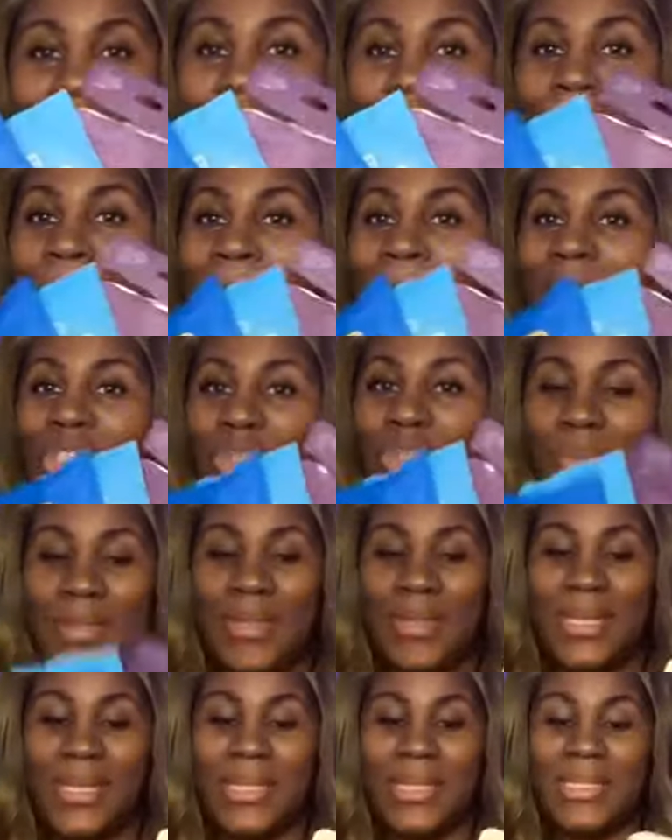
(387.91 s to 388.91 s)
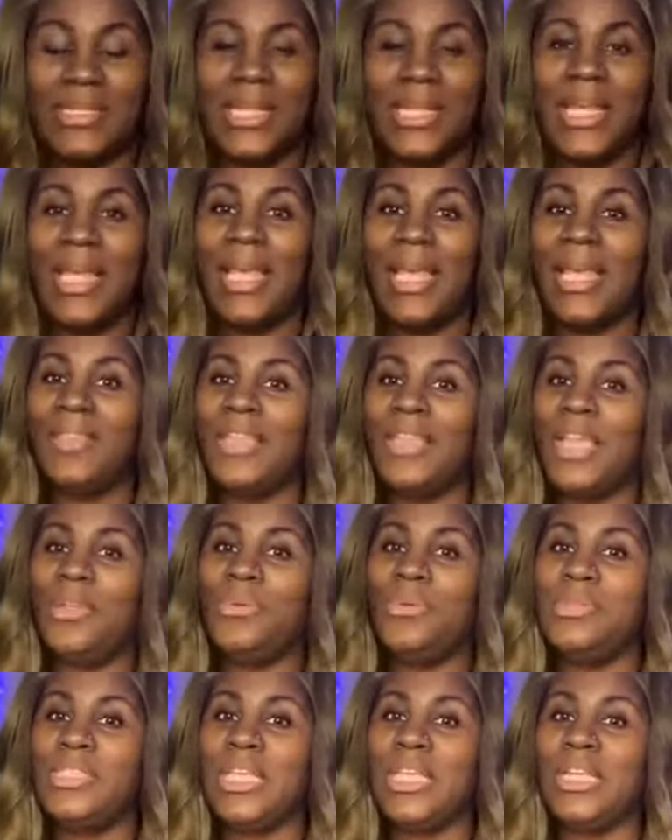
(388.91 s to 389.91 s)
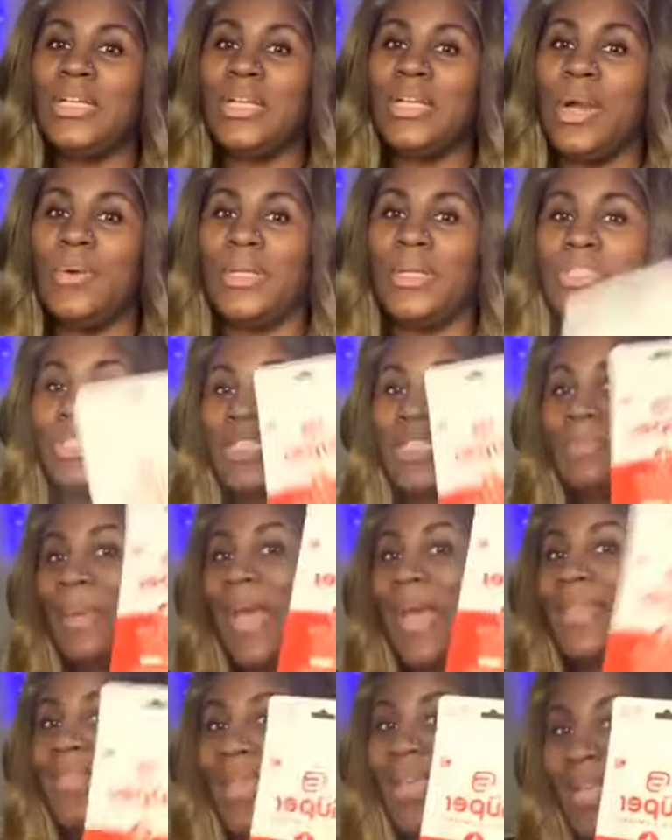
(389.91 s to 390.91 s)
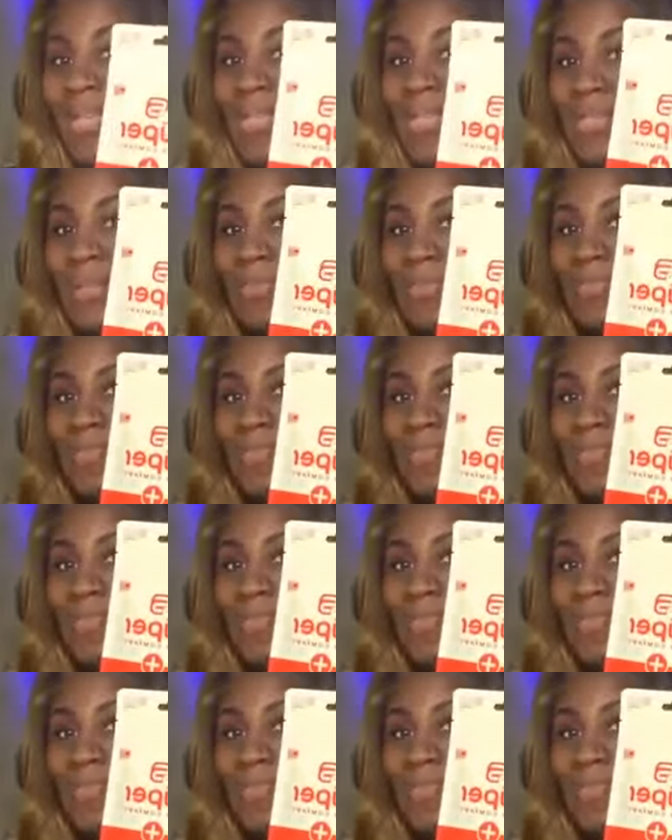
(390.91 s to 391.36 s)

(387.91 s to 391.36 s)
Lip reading: and then you still go and just buy this,